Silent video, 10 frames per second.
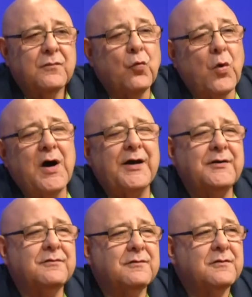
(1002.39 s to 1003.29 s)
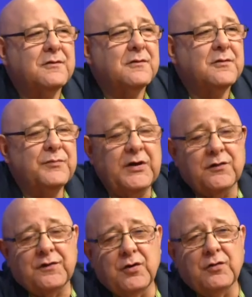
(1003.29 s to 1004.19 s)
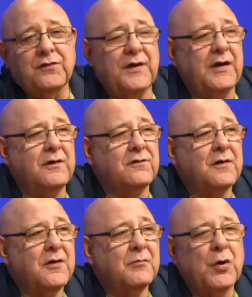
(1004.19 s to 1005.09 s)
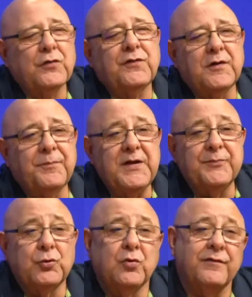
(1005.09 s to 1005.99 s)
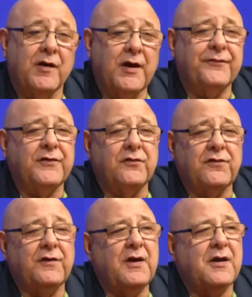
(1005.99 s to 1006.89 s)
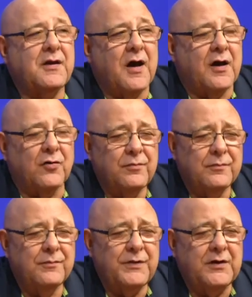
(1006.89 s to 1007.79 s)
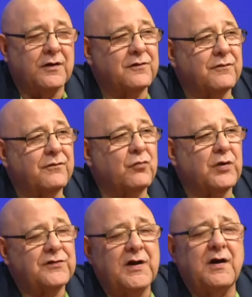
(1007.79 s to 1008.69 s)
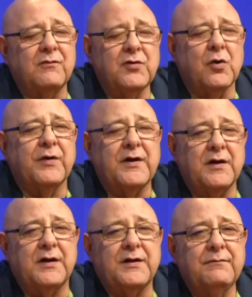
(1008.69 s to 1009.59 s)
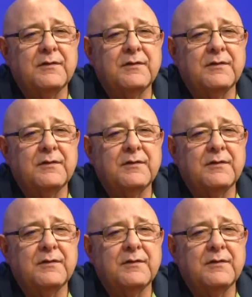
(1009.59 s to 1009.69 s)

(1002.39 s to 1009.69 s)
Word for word: Why? Because in those days, most of the people who have left the city now because of what's go going on